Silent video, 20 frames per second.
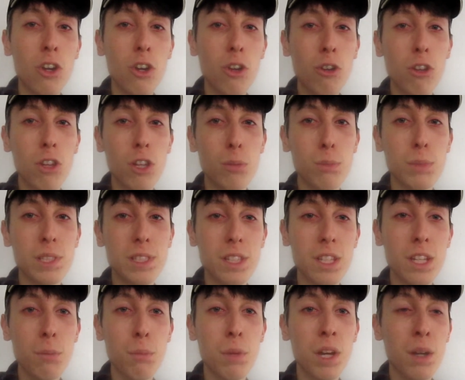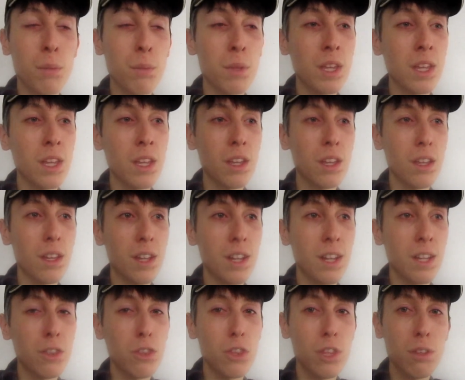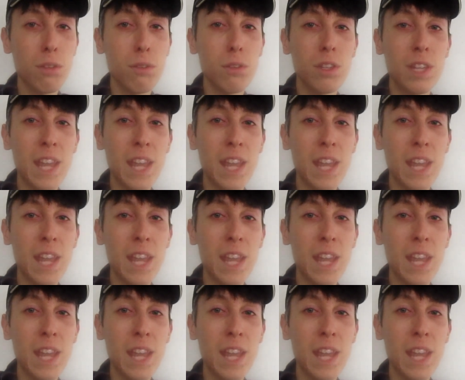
Oklahoma City bombing, the